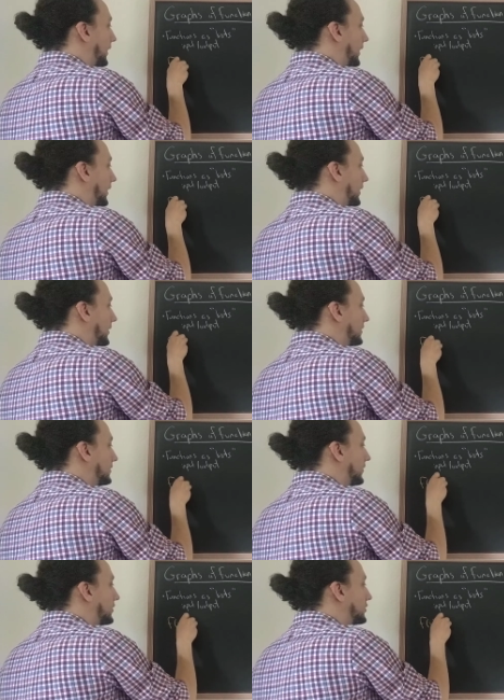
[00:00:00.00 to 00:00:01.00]
uh,
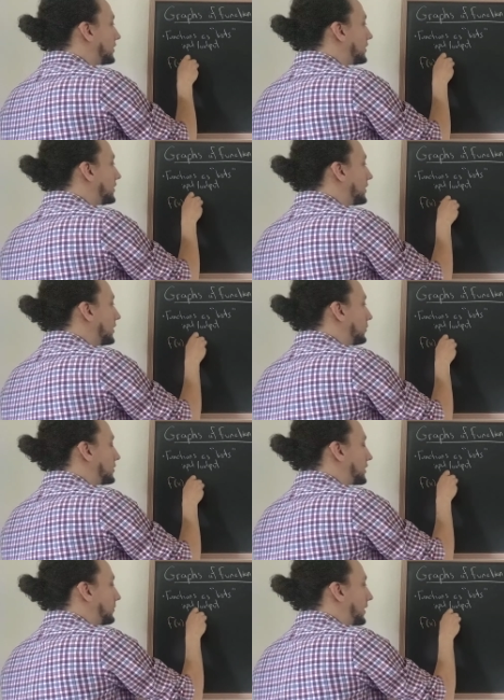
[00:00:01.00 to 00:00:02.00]
this function,
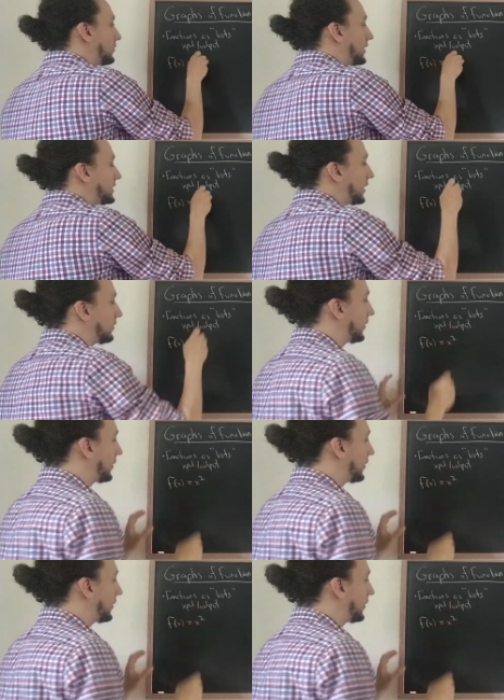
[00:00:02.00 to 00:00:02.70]
which I might write down